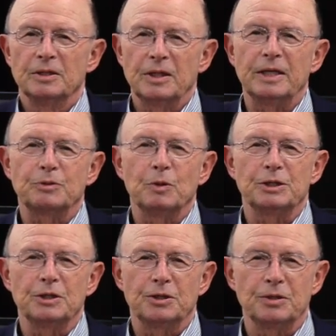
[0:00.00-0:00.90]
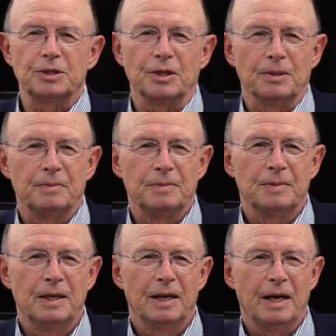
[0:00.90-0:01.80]
So that's Winston Churchill.
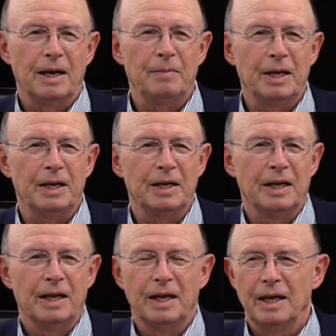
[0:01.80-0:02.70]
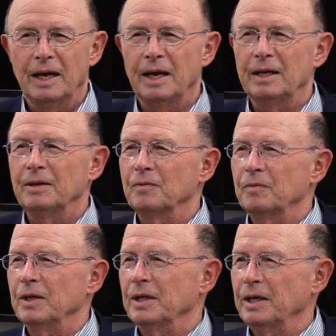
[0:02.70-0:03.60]
I mean, a,
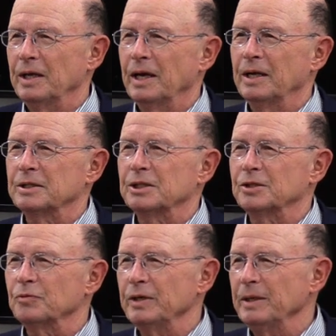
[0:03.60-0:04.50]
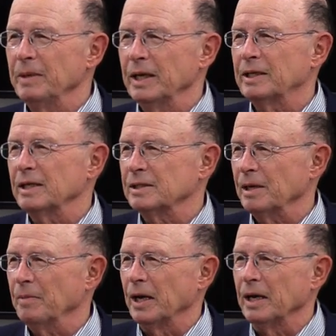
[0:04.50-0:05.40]
really an extreme
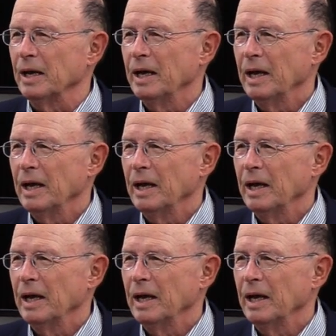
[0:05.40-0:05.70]
anti-Semite,